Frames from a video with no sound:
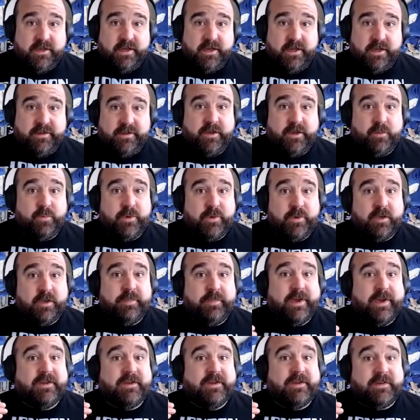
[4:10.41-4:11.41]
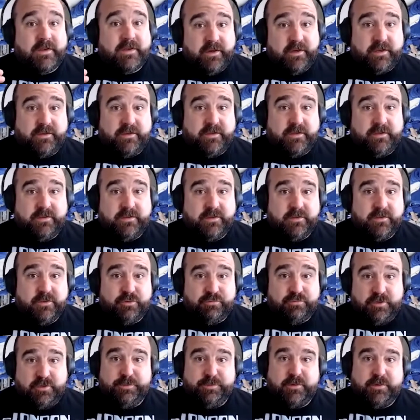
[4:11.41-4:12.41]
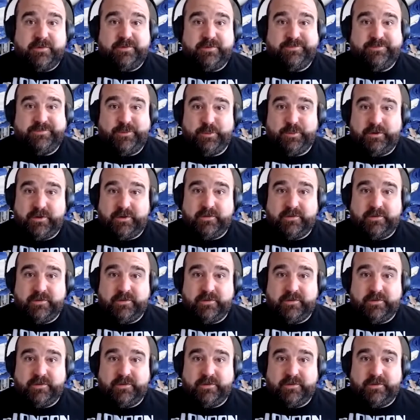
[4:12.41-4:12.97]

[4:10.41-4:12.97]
and then we can make targeted treatments for it.